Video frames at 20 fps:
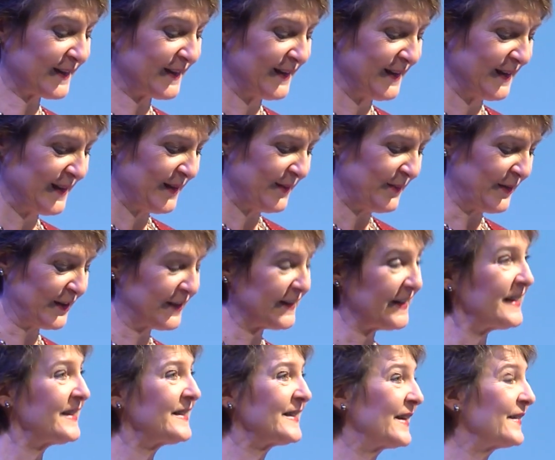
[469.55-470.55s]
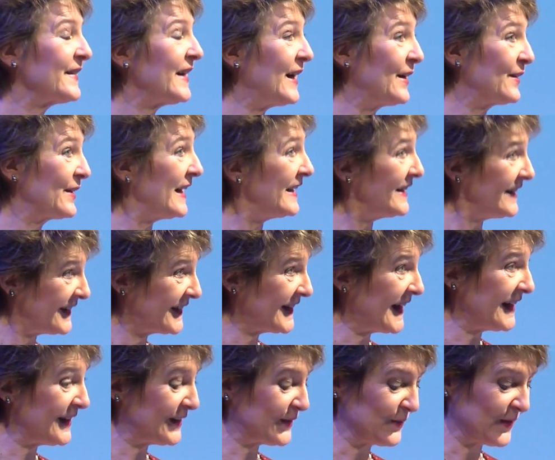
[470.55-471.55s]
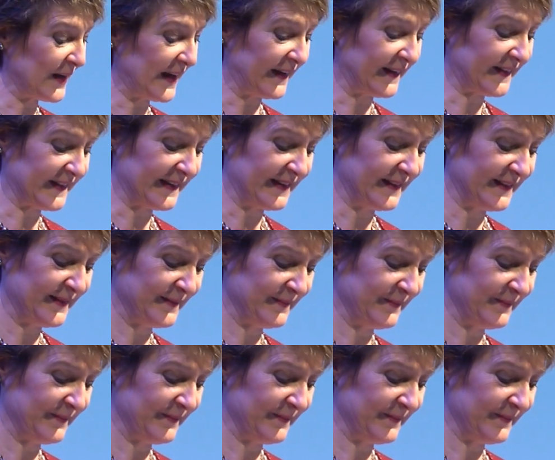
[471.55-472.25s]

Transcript: but at 7:30 at last,